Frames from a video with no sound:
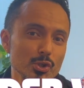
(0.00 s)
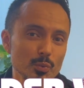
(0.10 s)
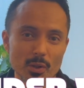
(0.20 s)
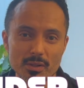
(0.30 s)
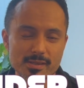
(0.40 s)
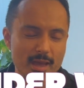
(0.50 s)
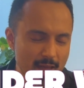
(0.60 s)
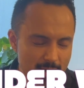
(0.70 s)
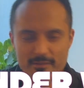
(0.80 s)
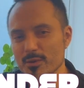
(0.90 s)
walls
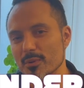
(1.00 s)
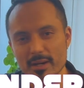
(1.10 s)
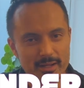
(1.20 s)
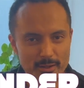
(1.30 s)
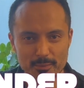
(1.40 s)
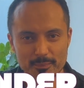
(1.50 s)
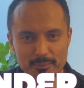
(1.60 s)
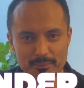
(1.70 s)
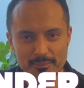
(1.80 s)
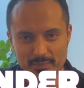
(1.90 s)
everywhere I go.
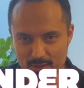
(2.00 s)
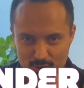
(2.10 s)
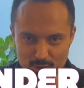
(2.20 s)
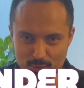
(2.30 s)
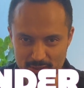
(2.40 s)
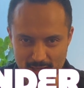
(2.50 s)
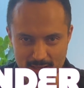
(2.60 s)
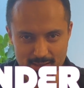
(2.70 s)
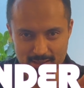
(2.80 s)
I'll show you what that is.